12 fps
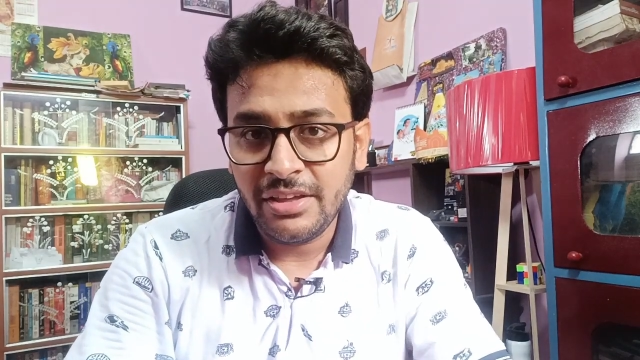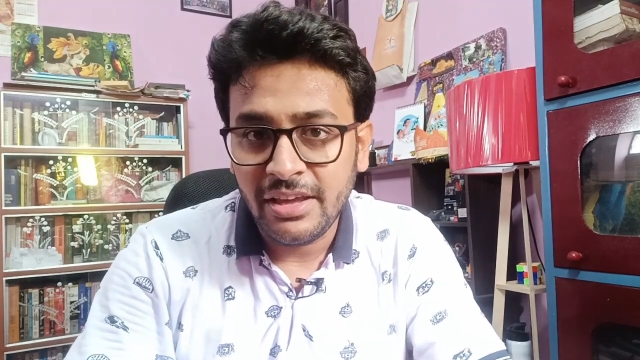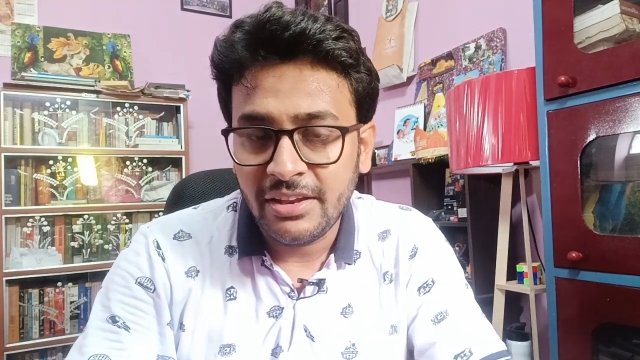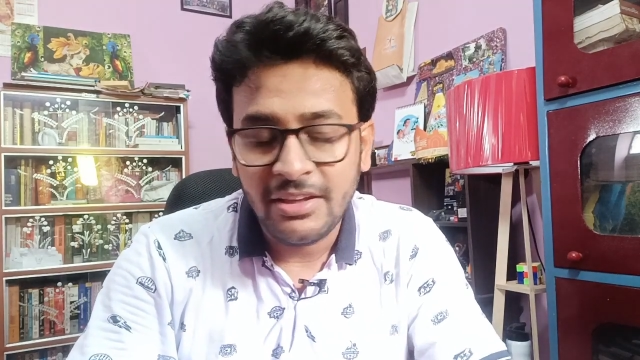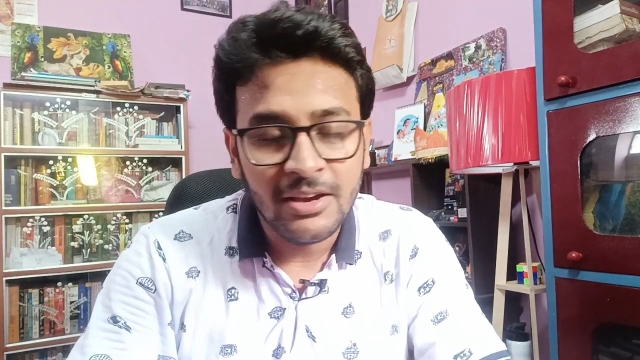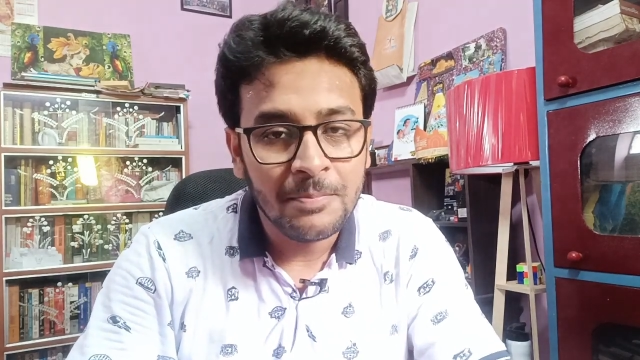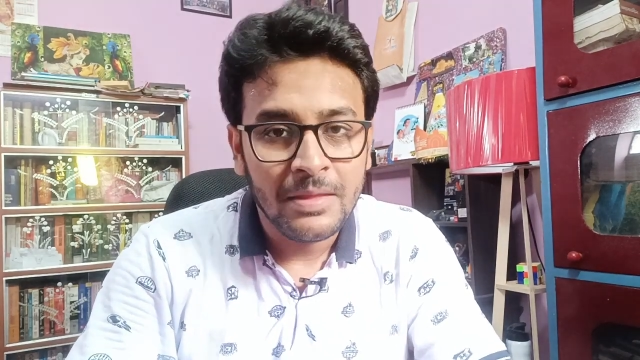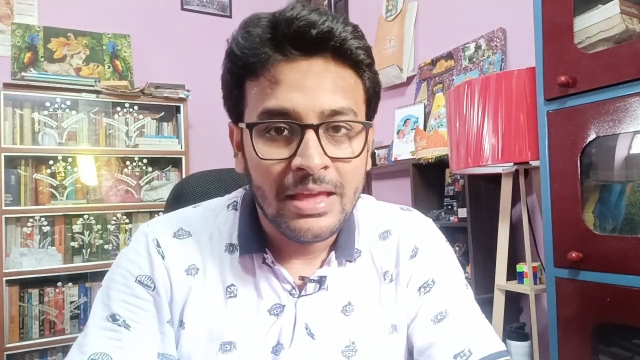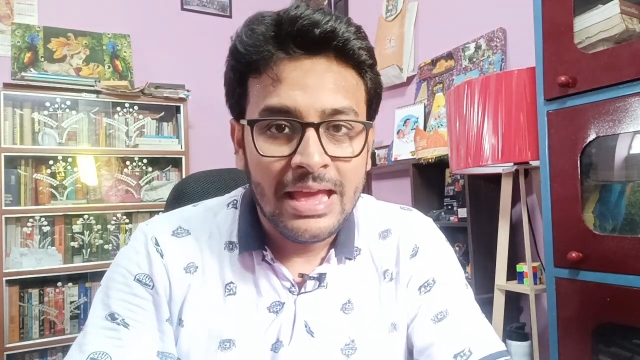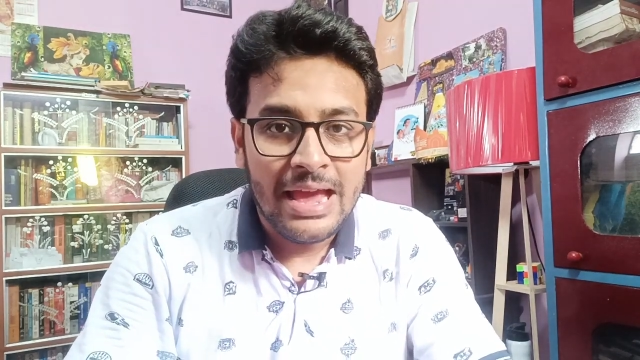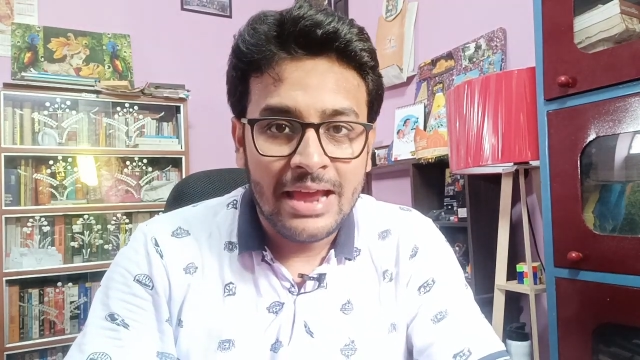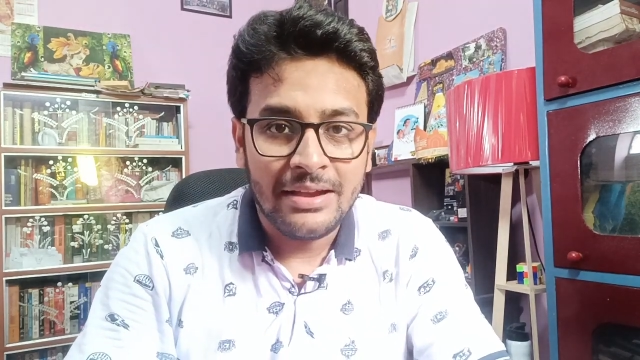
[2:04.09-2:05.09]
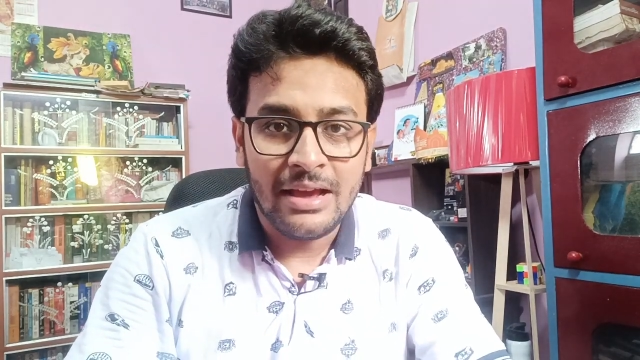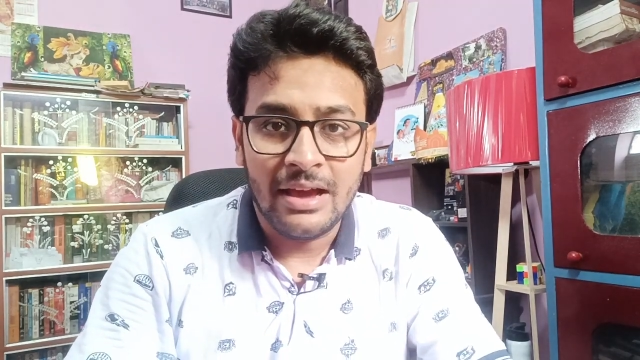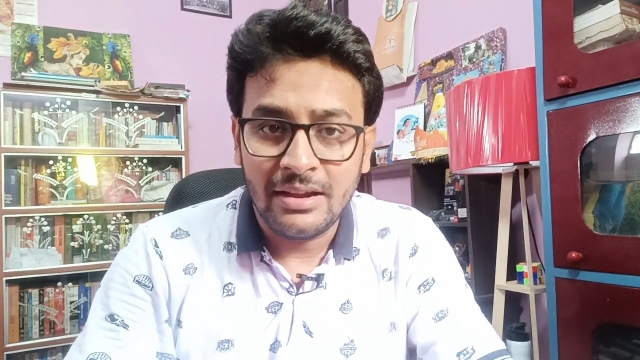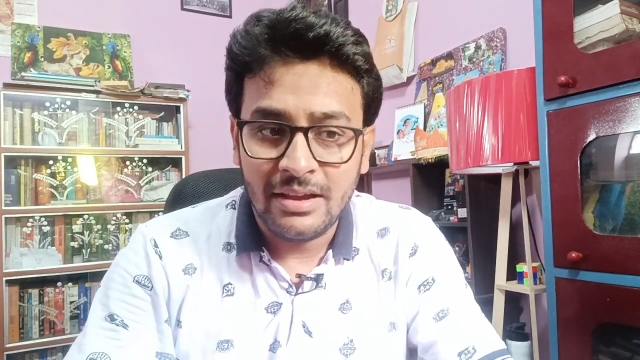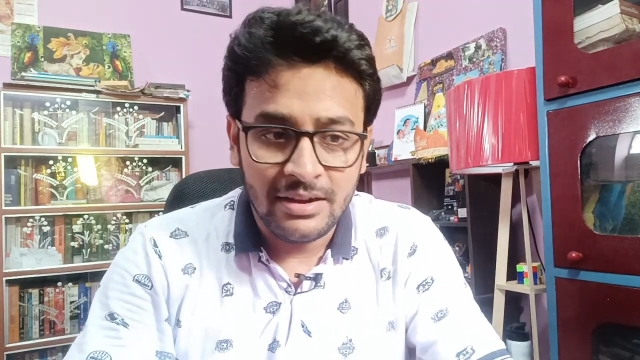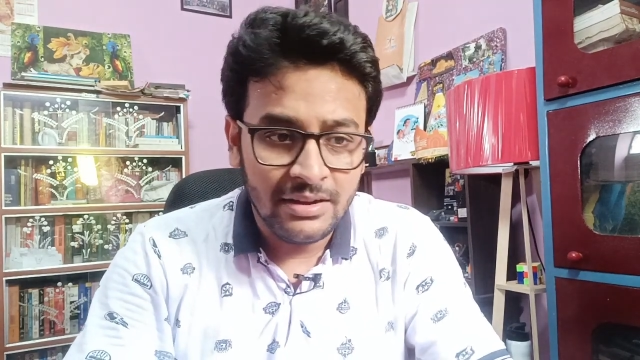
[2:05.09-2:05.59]
area, and her
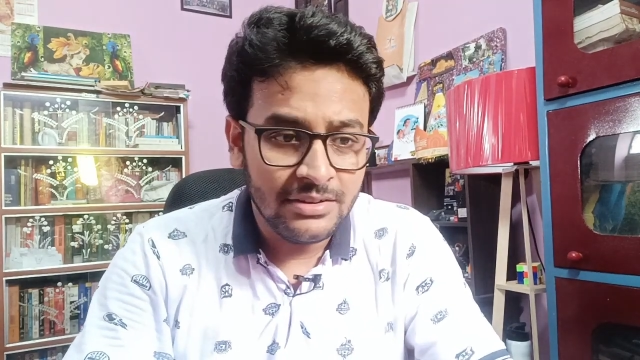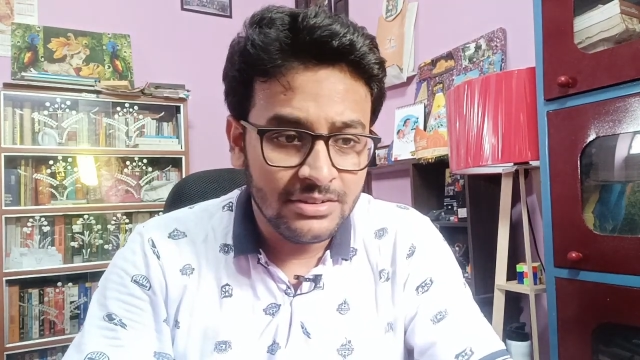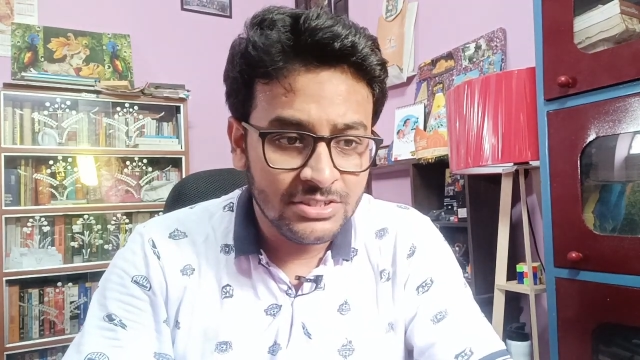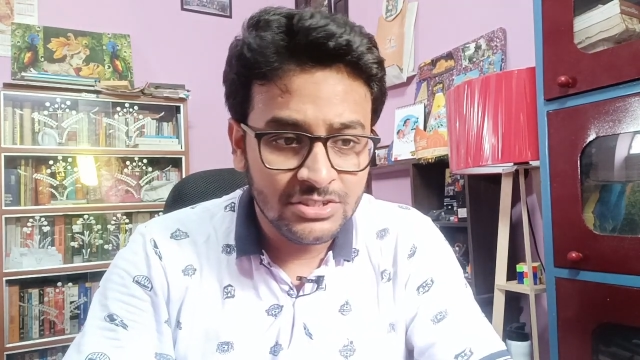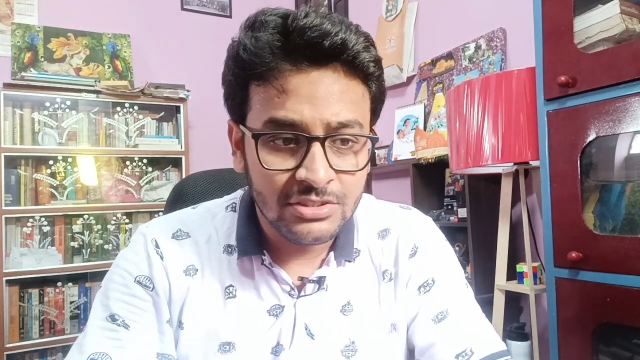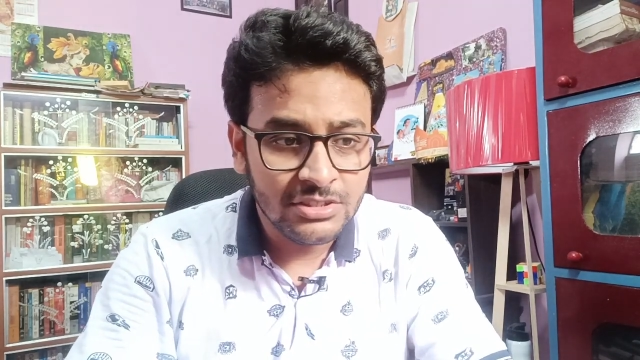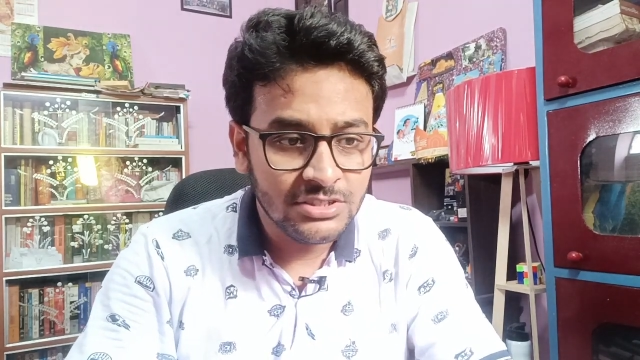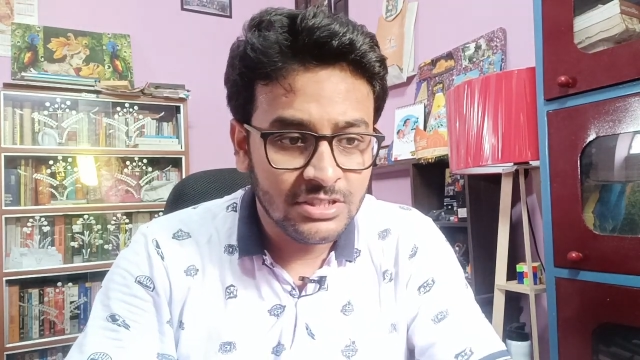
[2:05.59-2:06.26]
current research